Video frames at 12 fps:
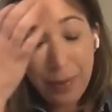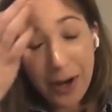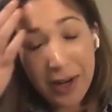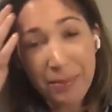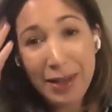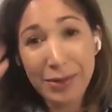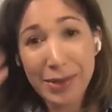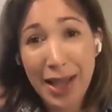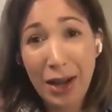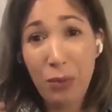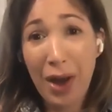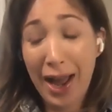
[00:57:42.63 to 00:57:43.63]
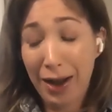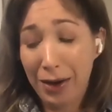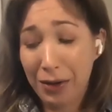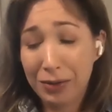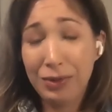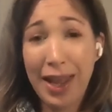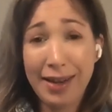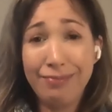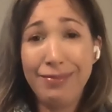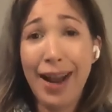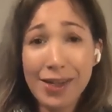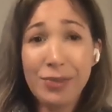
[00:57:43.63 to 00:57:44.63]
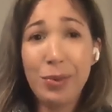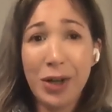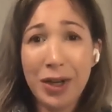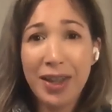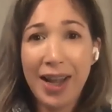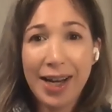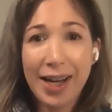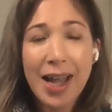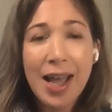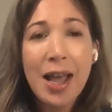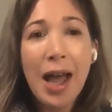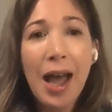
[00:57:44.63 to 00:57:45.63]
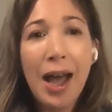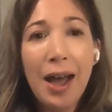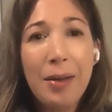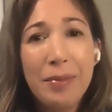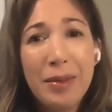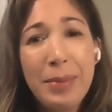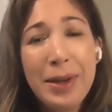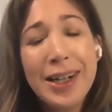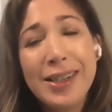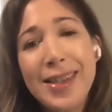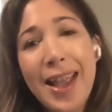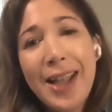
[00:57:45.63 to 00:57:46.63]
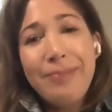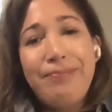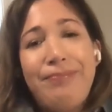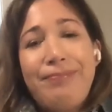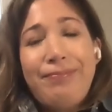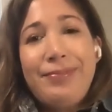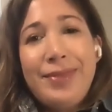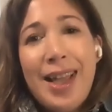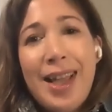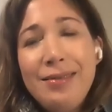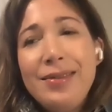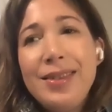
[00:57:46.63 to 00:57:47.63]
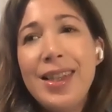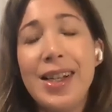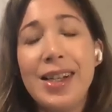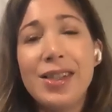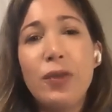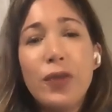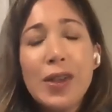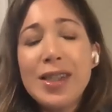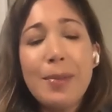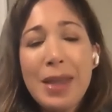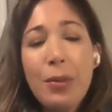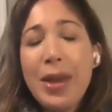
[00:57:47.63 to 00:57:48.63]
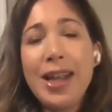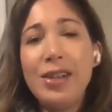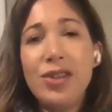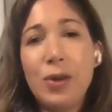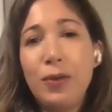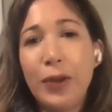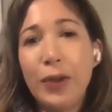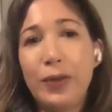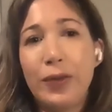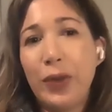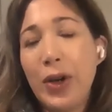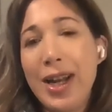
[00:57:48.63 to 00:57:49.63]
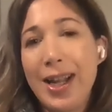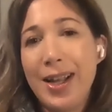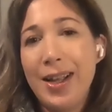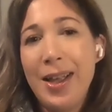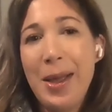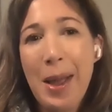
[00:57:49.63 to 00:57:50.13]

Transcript: part of me was like, wow, nice work, lady. But it's that it's something we can do for free.